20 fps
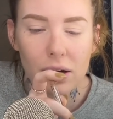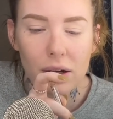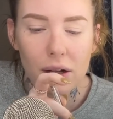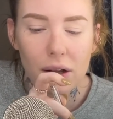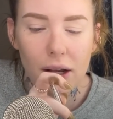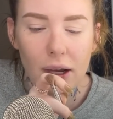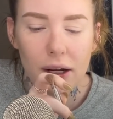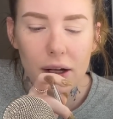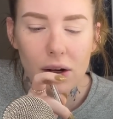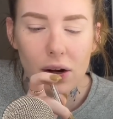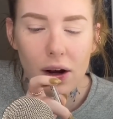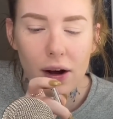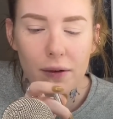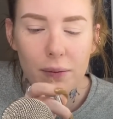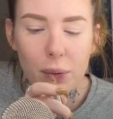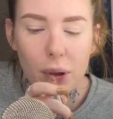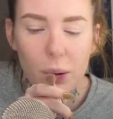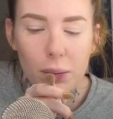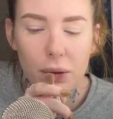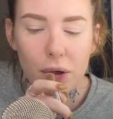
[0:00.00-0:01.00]
cleaned off,
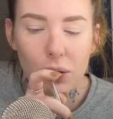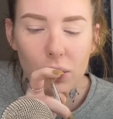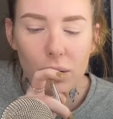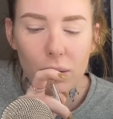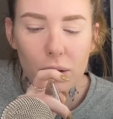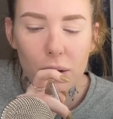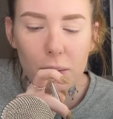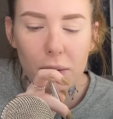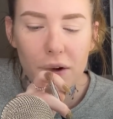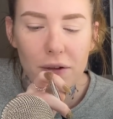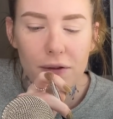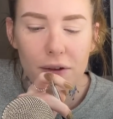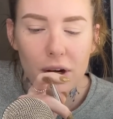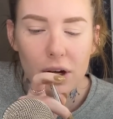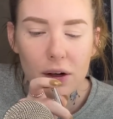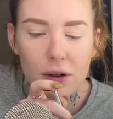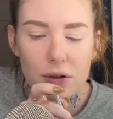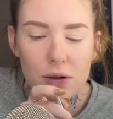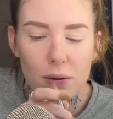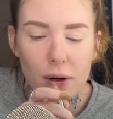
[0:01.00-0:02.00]
but I'm doing with my
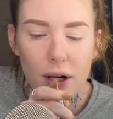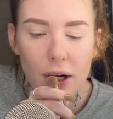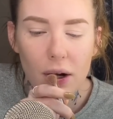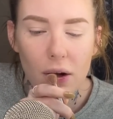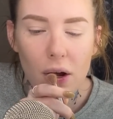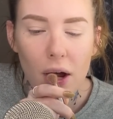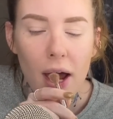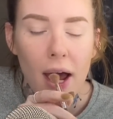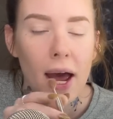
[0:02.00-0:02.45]
fingers right now.